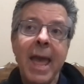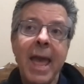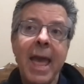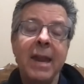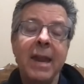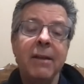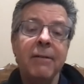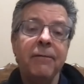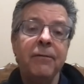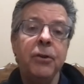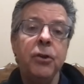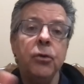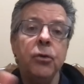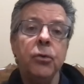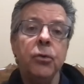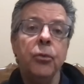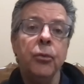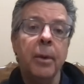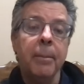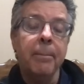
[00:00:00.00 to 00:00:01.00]
And if
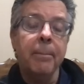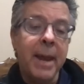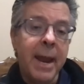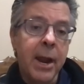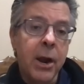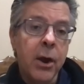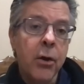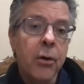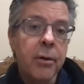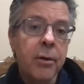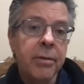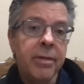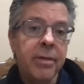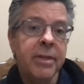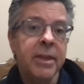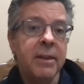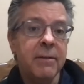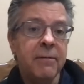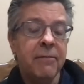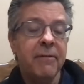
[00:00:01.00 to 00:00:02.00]
you repair
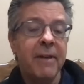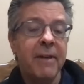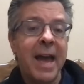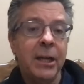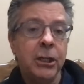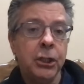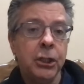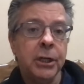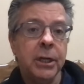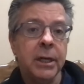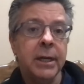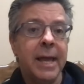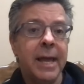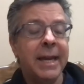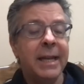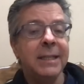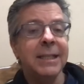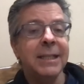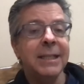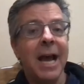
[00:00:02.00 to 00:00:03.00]
the fascia
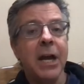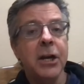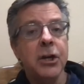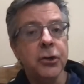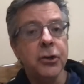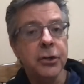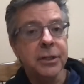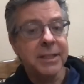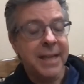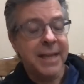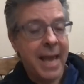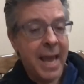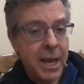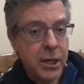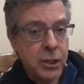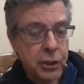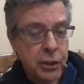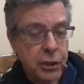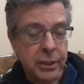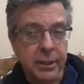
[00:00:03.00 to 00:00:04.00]
and it's under
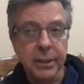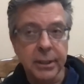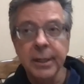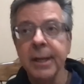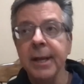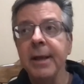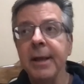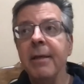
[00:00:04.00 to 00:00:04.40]
tension,